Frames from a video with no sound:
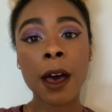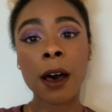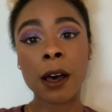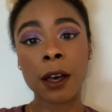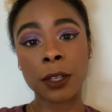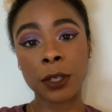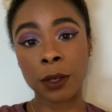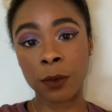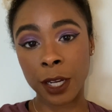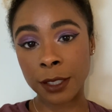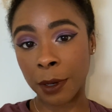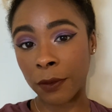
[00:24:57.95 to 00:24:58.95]
Uh, you can
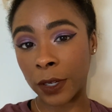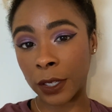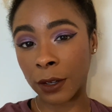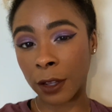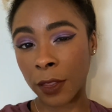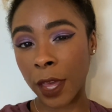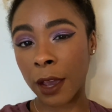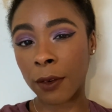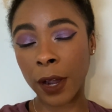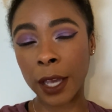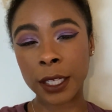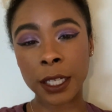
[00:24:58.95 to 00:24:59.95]
watch my video on that
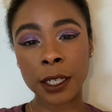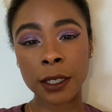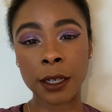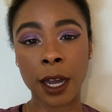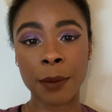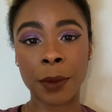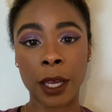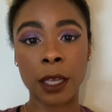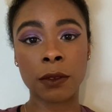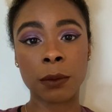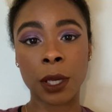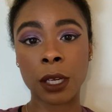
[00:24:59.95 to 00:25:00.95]
right here. I might
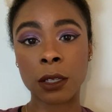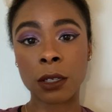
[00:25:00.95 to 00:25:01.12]
even make